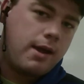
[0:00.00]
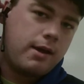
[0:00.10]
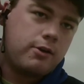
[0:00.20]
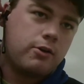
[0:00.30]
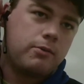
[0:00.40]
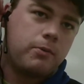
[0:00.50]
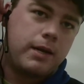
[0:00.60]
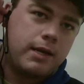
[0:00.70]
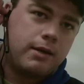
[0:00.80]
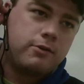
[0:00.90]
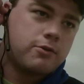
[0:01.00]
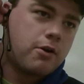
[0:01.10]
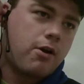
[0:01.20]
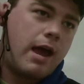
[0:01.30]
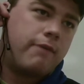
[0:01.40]
good weekend or are
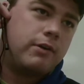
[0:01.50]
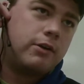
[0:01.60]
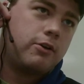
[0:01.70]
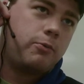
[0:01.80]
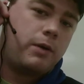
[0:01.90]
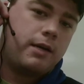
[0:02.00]
having a good weekend